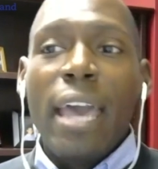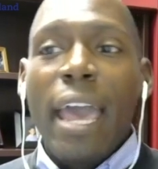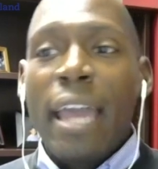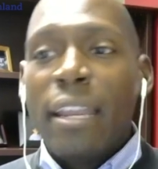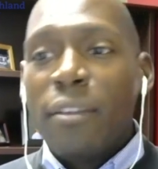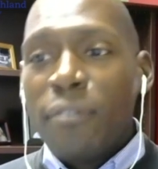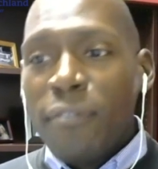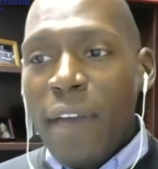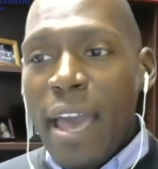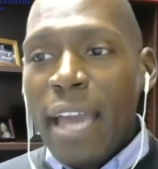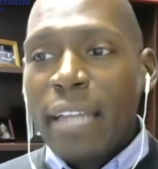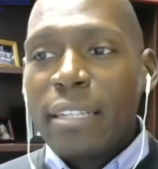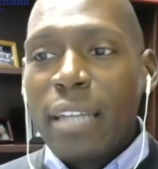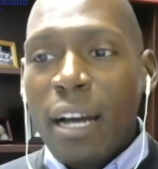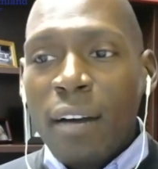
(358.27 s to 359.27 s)
And in
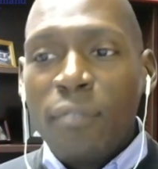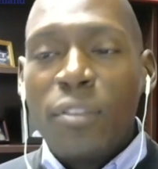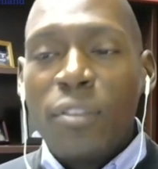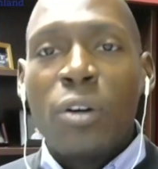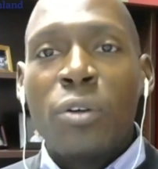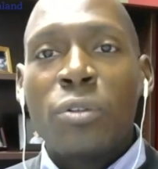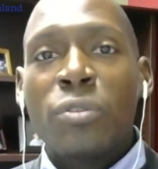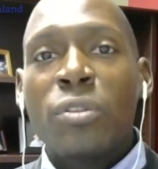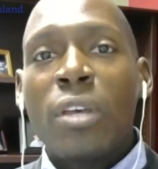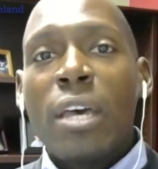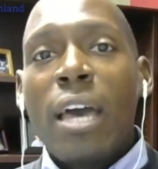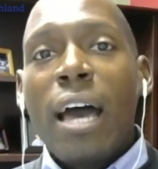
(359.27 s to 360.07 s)
fact, of those,